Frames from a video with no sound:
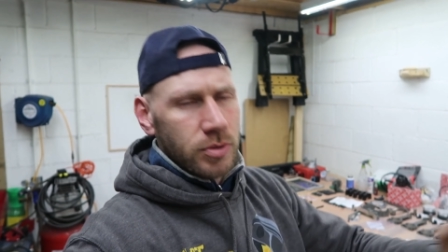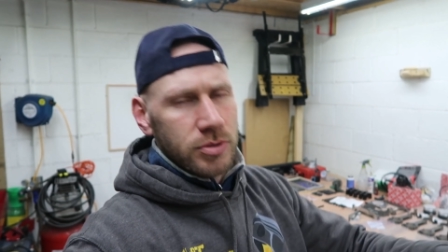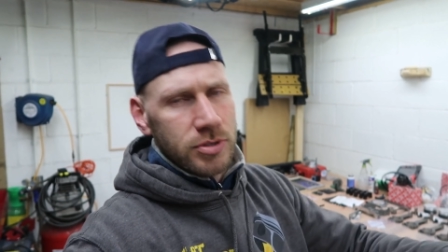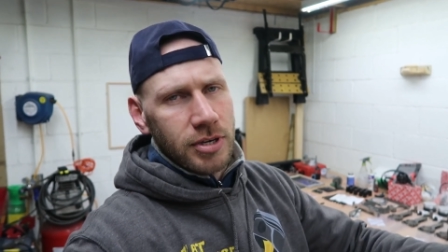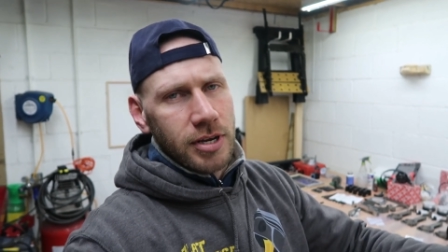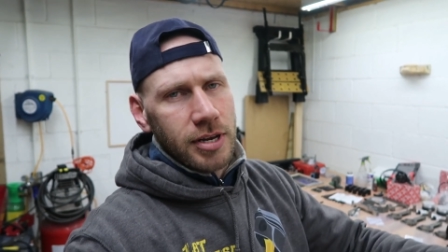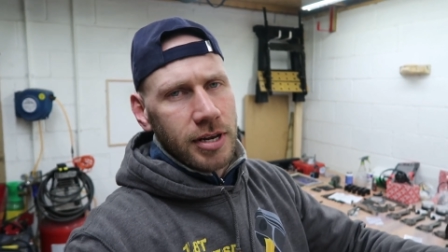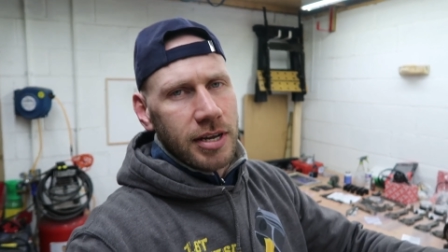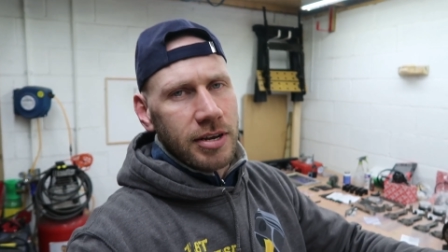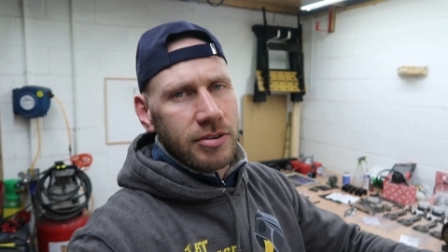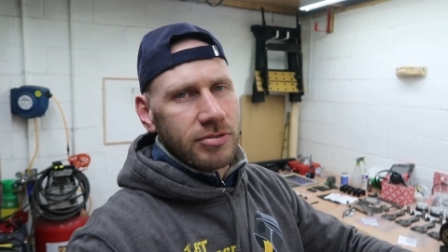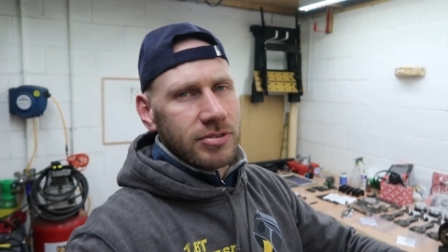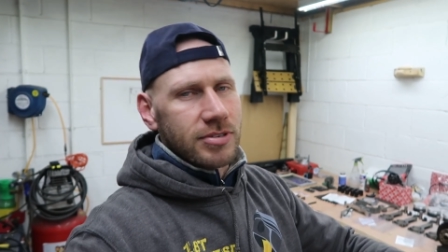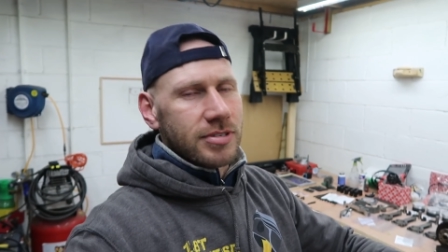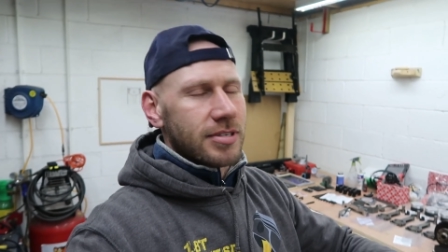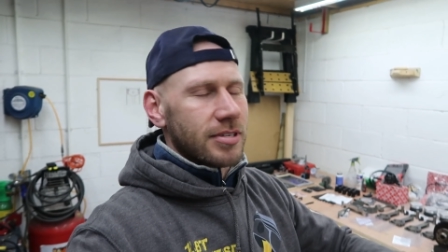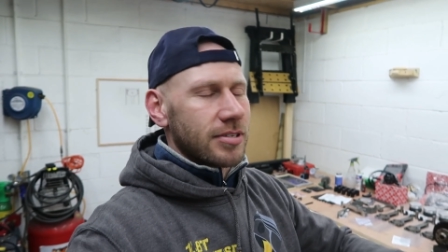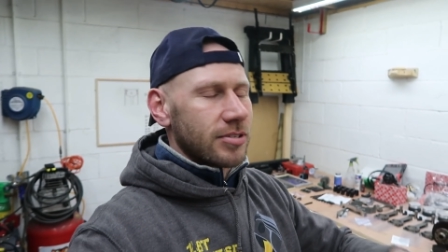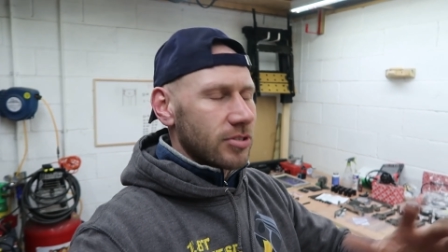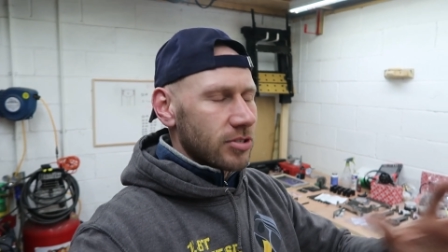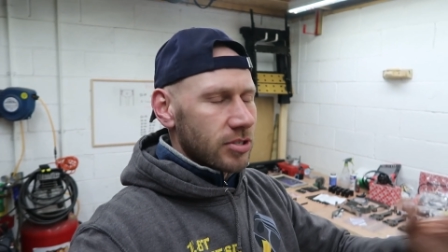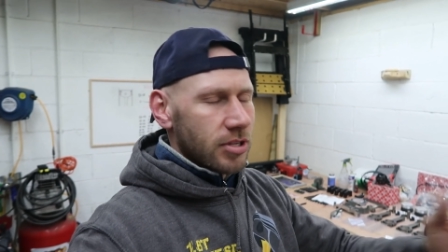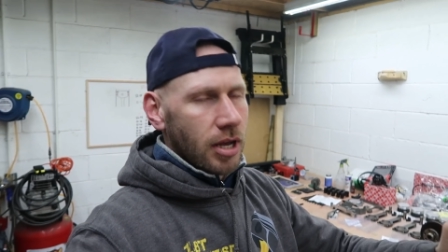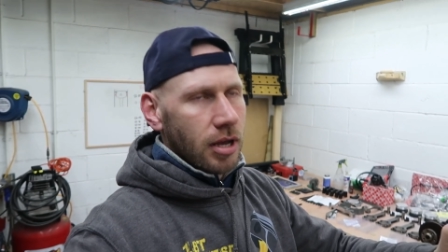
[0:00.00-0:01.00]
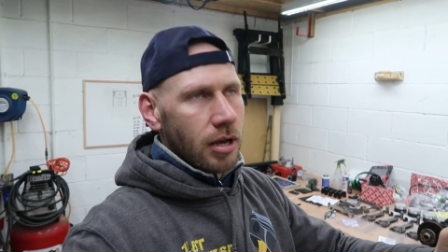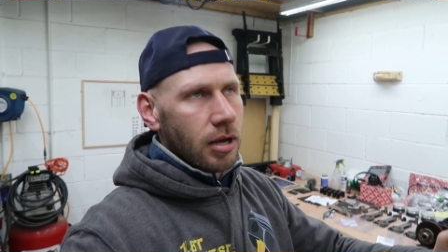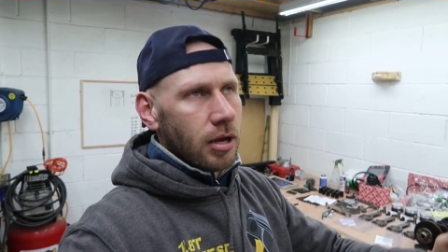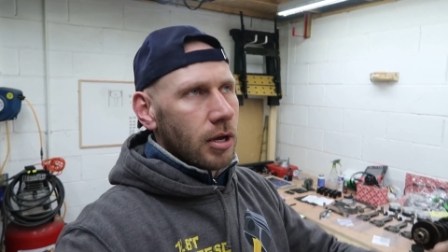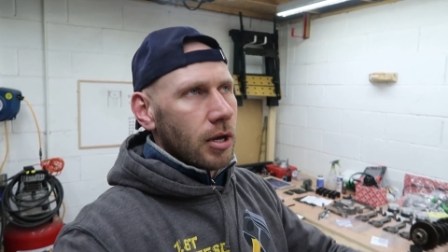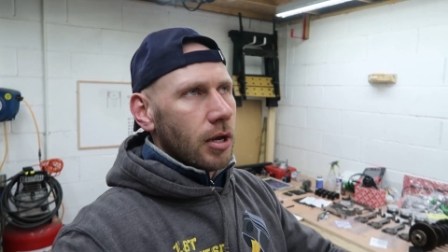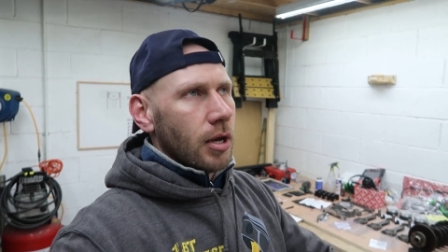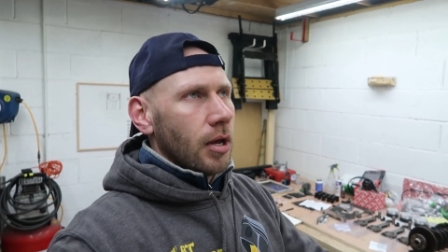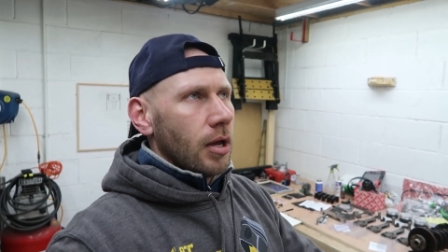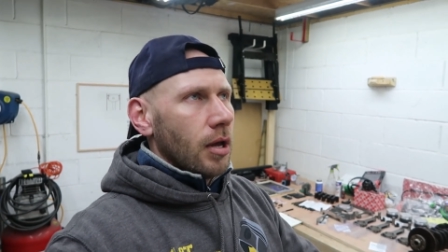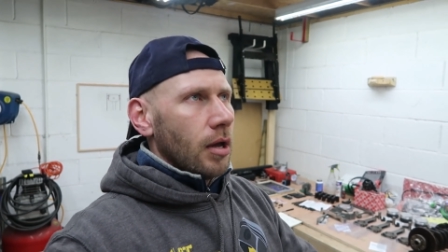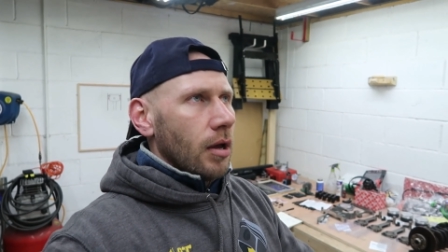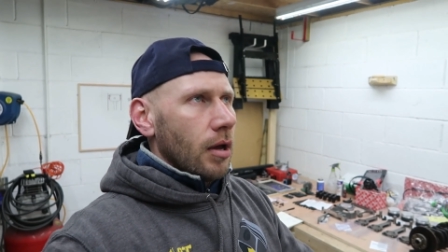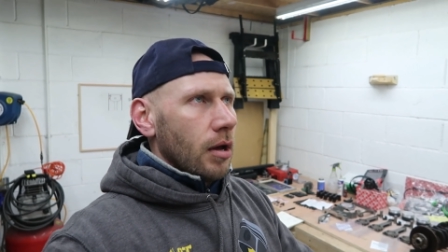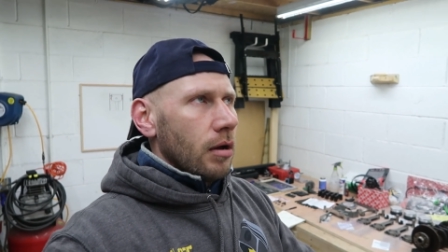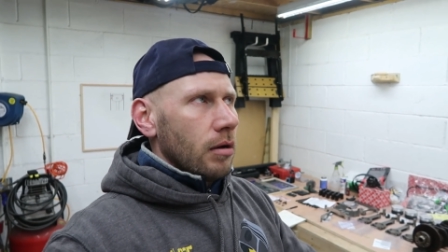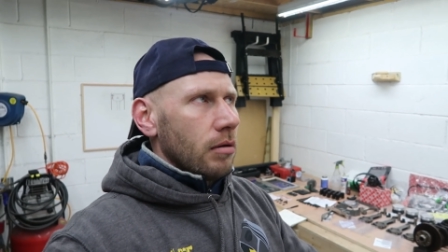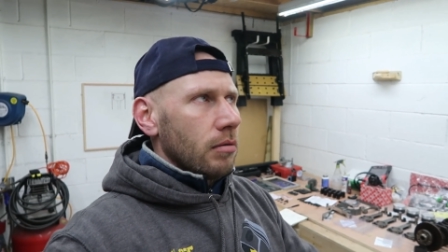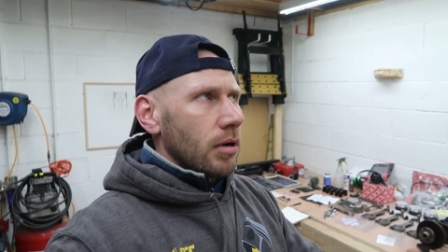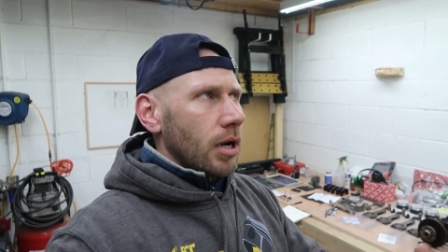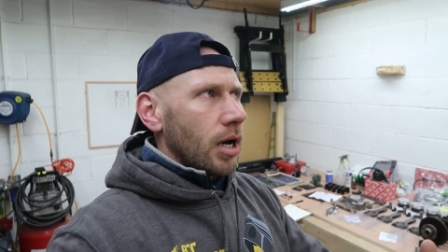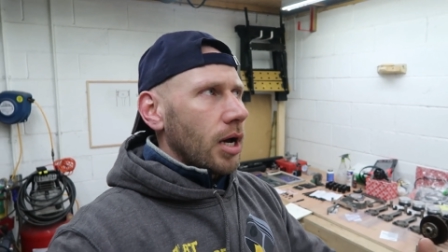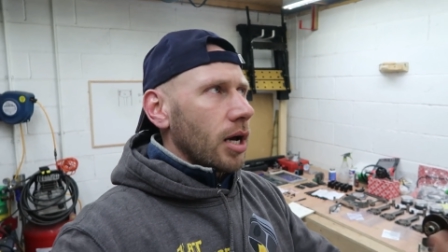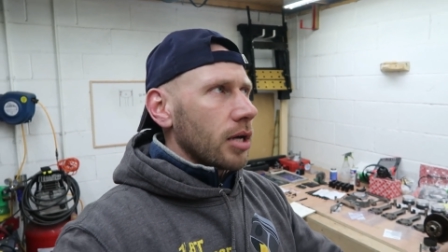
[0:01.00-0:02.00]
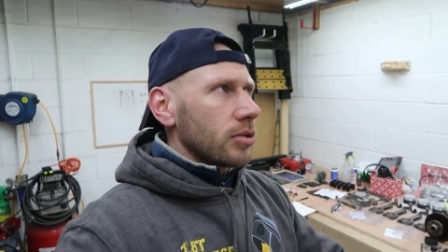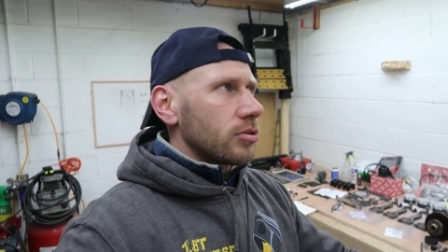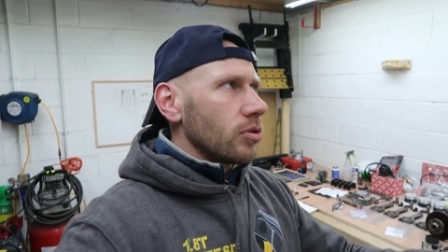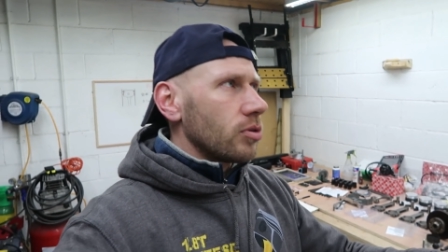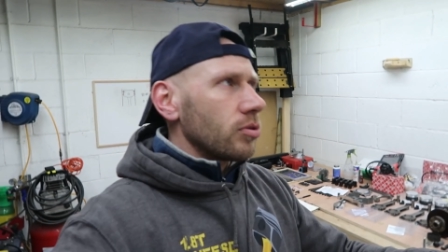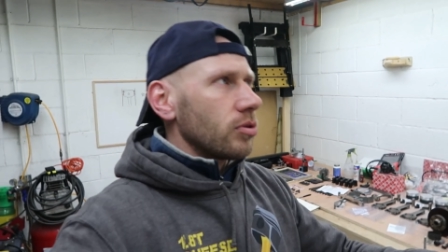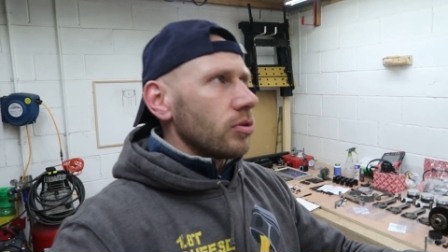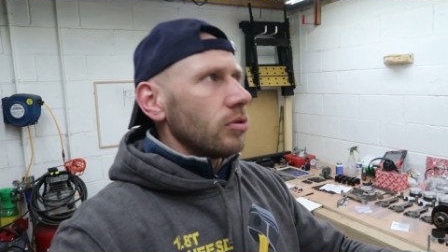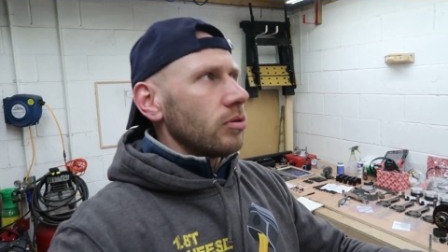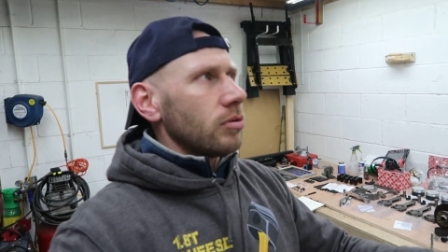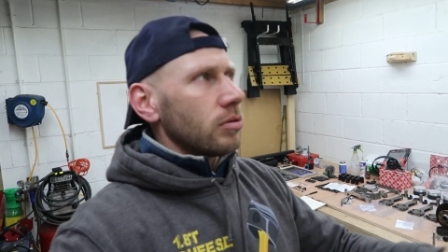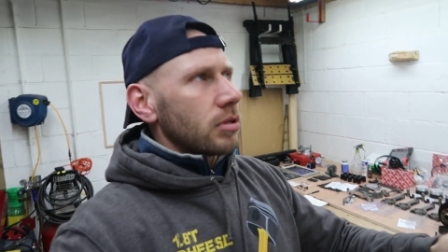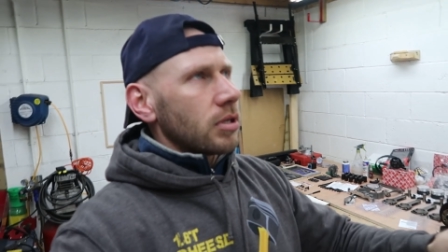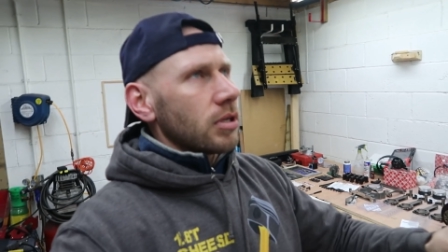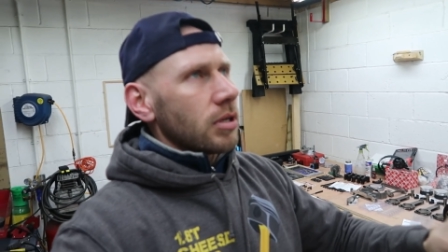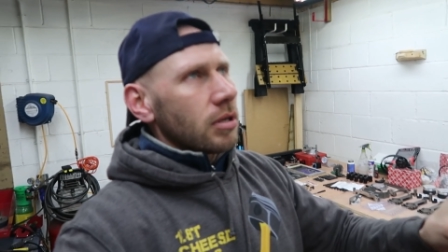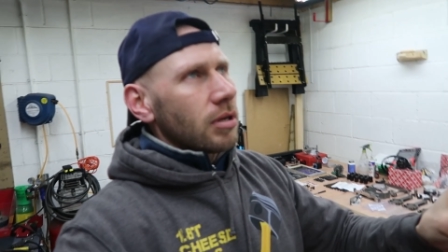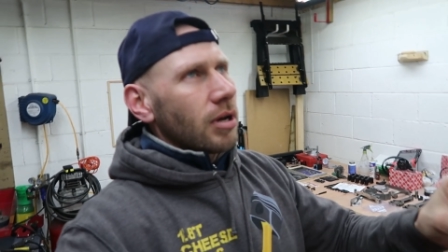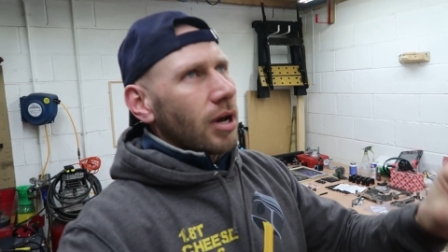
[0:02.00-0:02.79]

What's your clearance? And just like, well, I don't know.